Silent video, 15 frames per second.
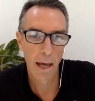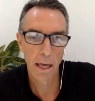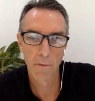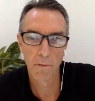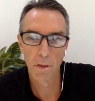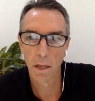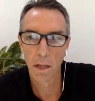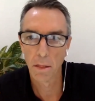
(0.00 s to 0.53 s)

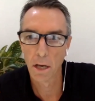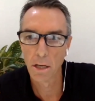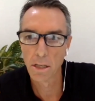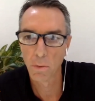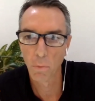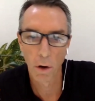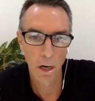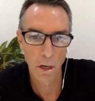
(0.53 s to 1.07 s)
given that those
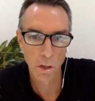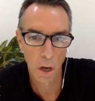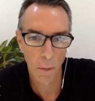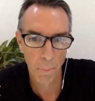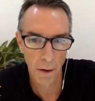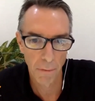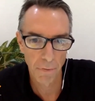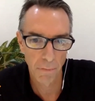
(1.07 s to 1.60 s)
that want to
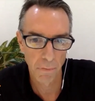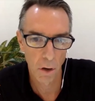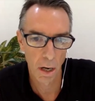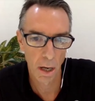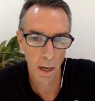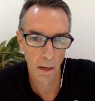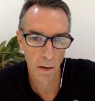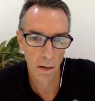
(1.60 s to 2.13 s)
drop off have got
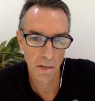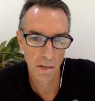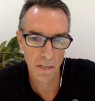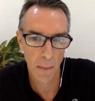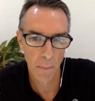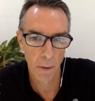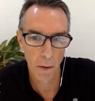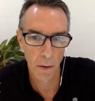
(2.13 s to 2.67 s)
a
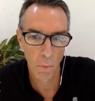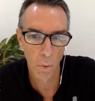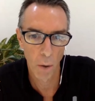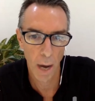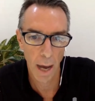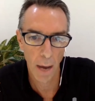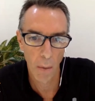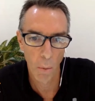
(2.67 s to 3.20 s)
summary,
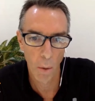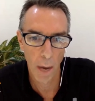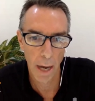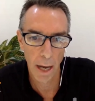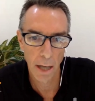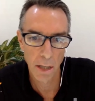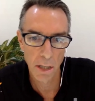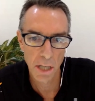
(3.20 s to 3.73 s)
why
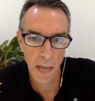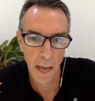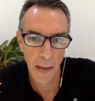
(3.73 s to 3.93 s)
don't